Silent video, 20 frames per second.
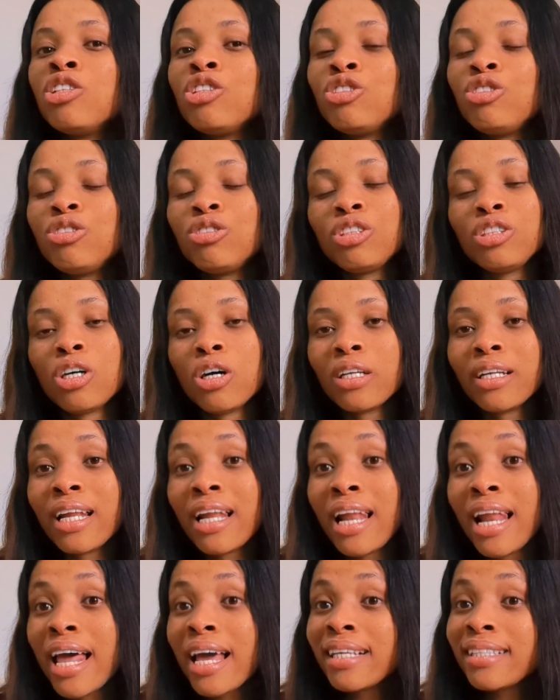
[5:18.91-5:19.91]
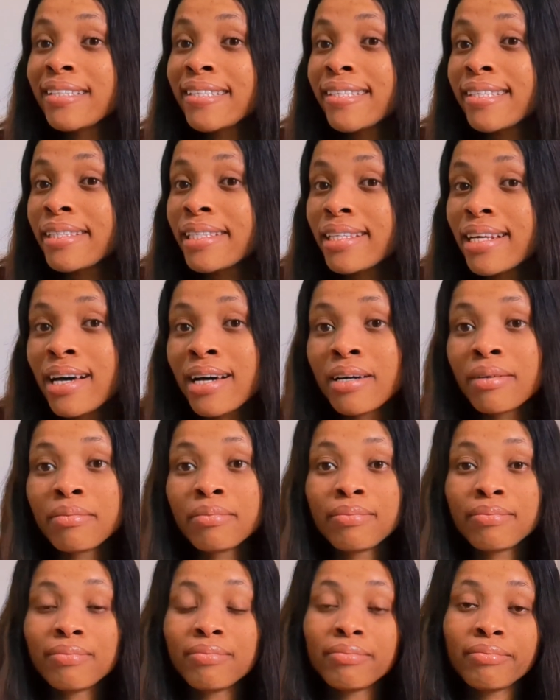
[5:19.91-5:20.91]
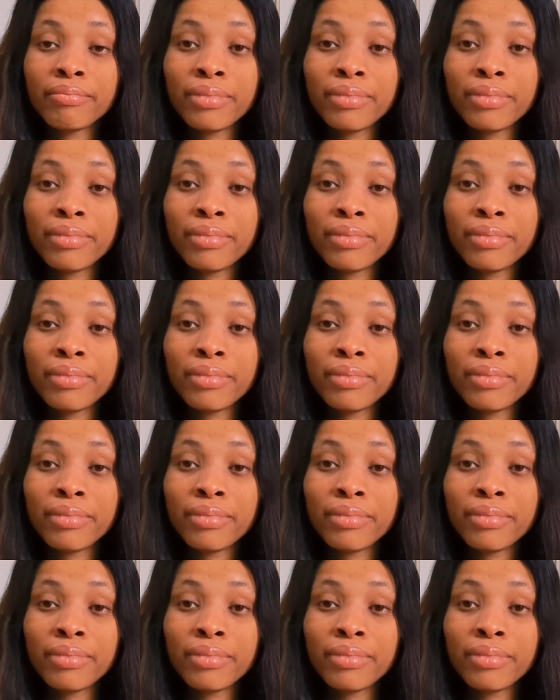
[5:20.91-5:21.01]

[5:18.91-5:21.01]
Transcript: do not let um,